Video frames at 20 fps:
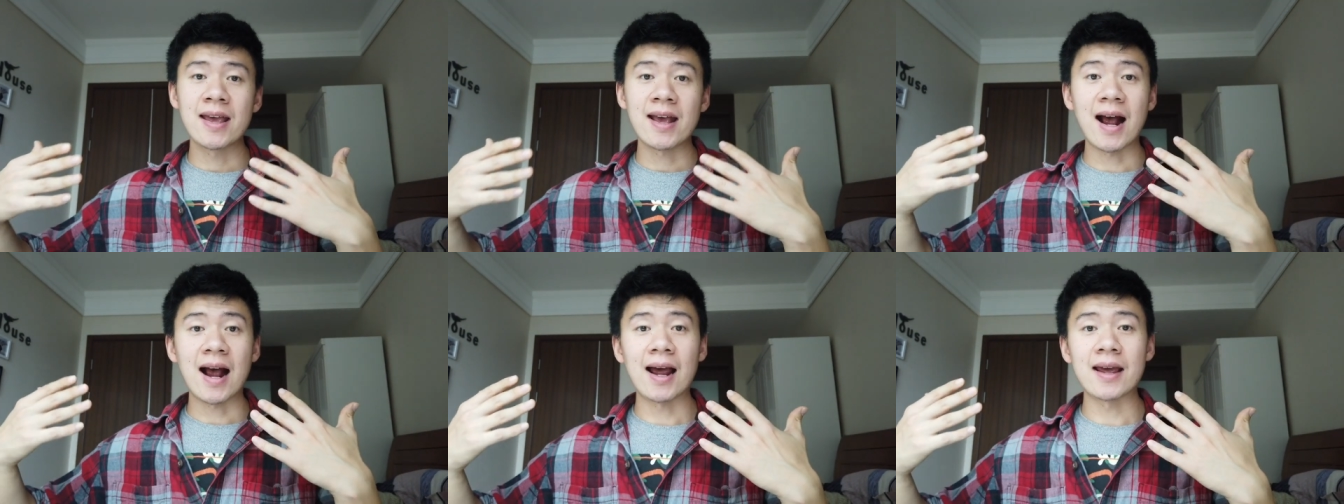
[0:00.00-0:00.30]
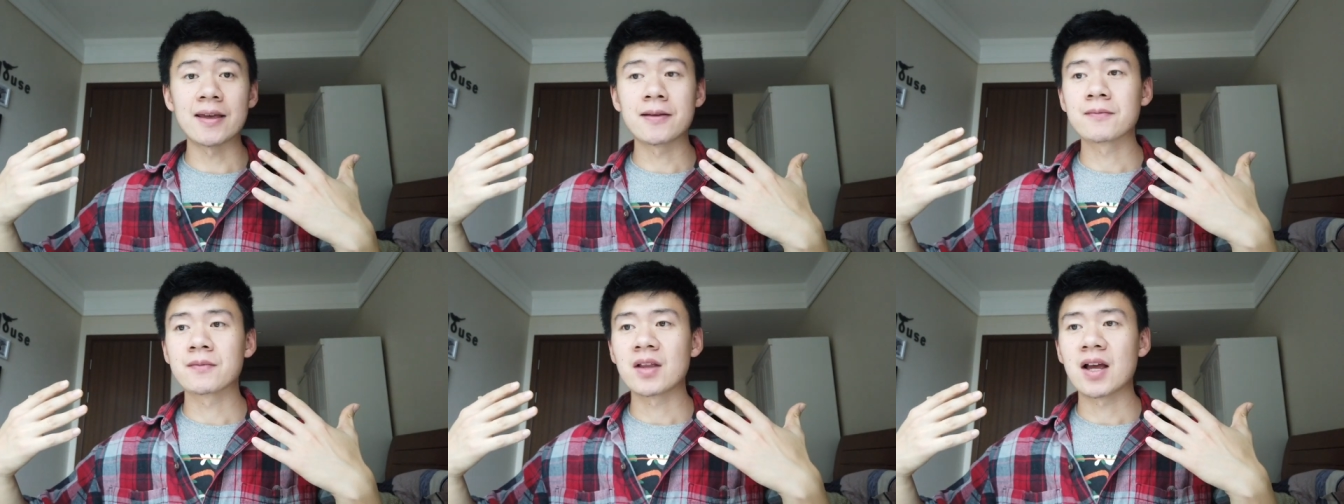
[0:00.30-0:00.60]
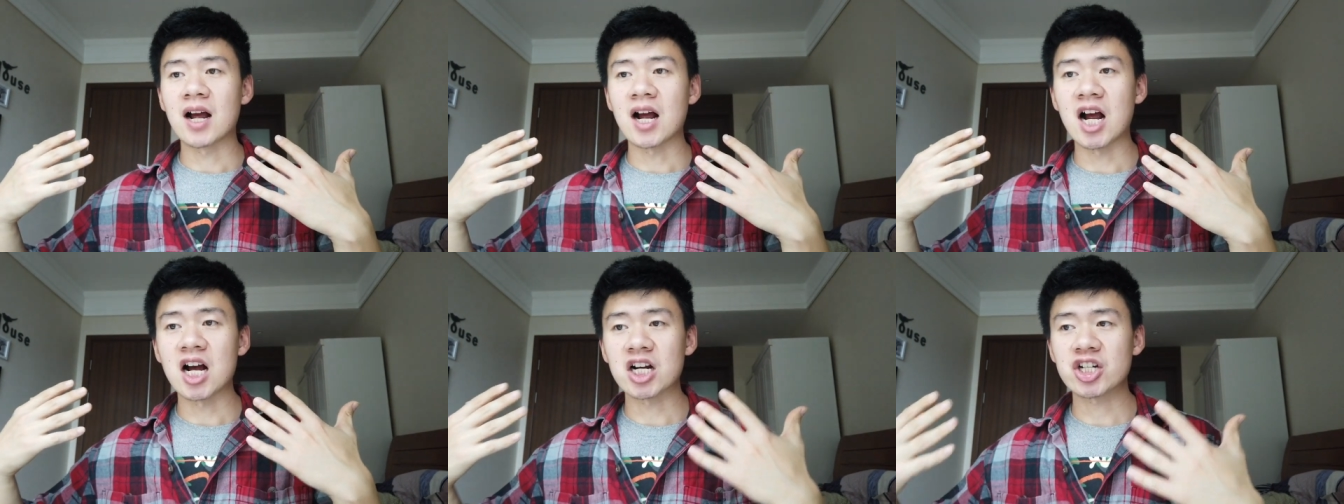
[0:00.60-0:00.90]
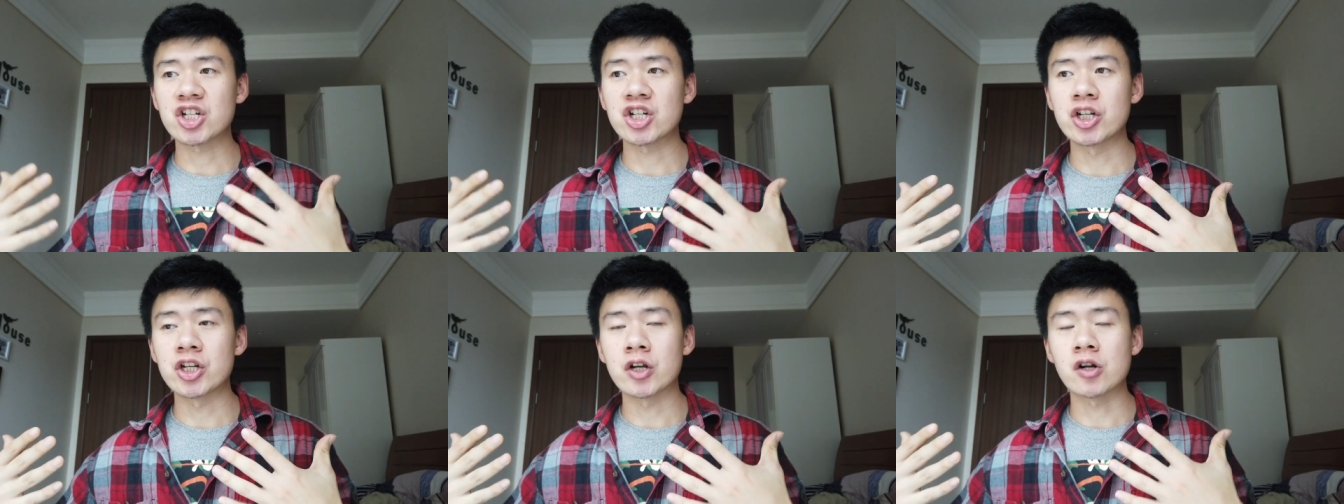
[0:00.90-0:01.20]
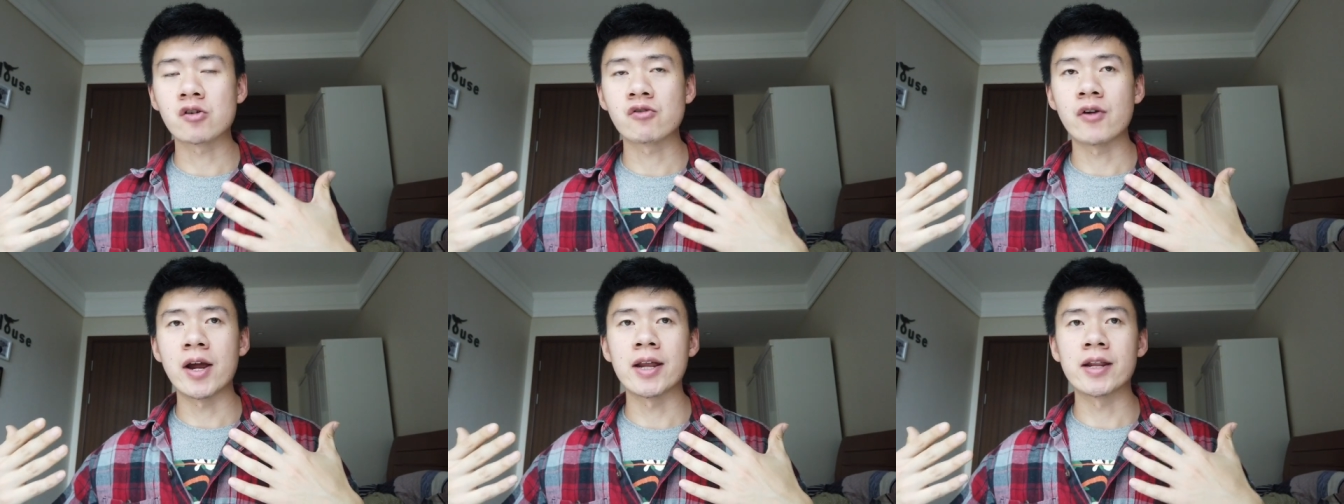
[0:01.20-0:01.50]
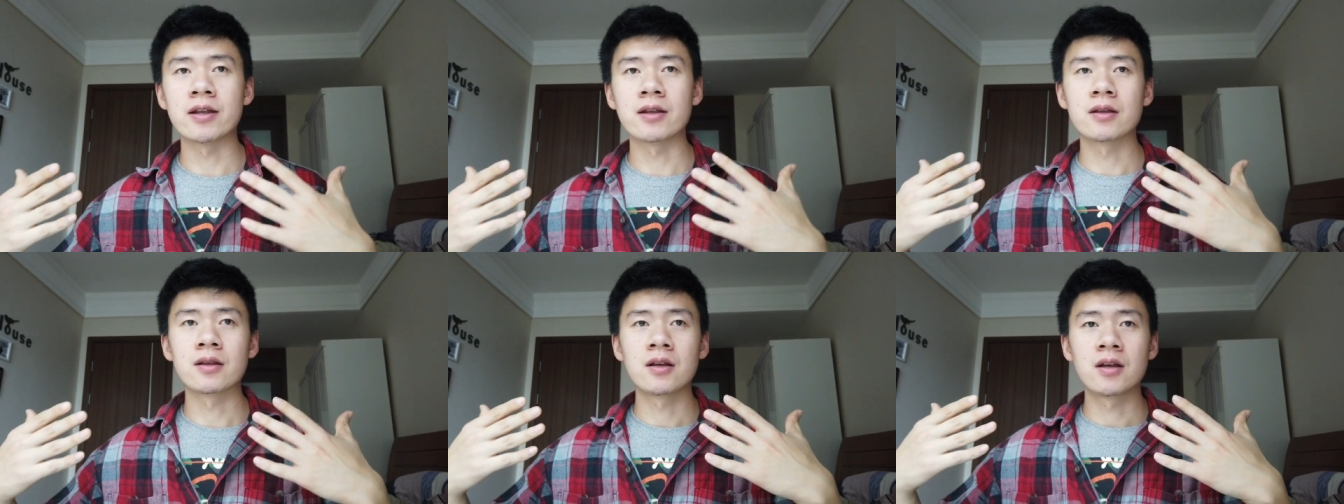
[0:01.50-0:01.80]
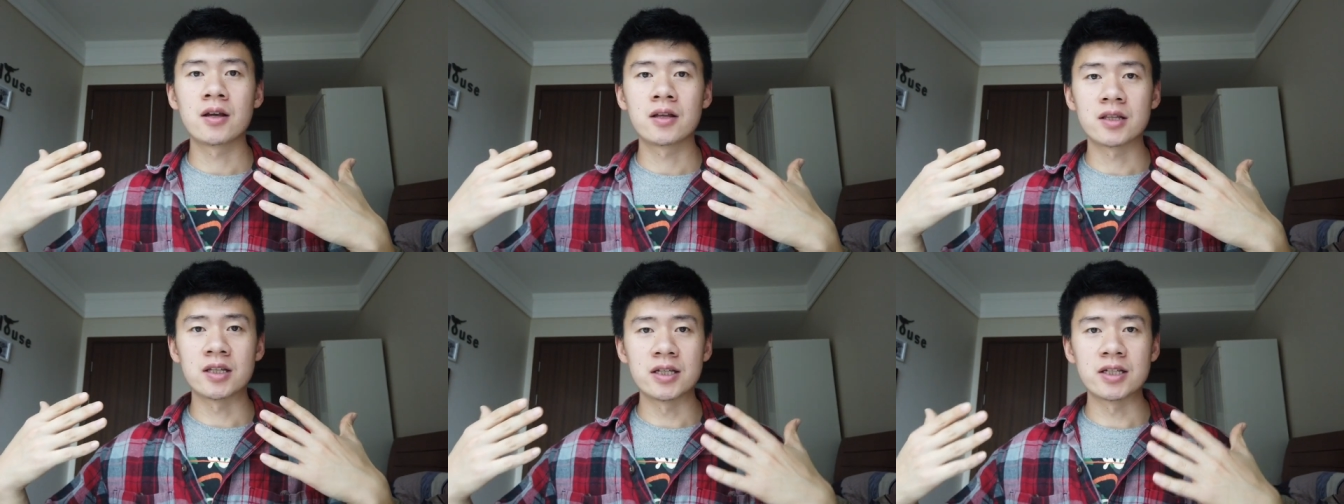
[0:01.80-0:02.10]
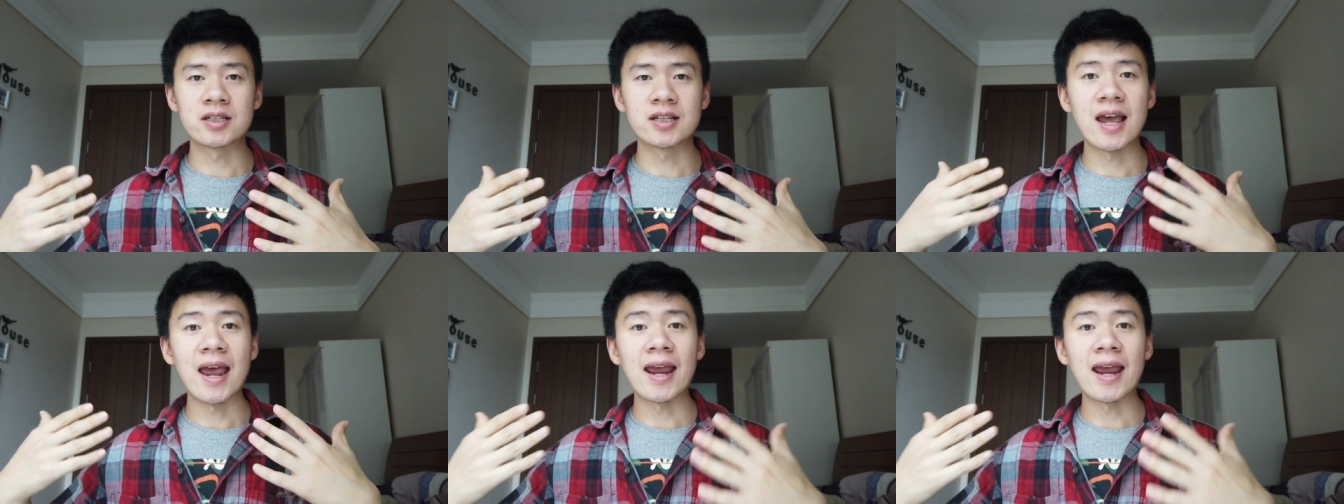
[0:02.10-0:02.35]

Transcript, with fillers: I actually creating this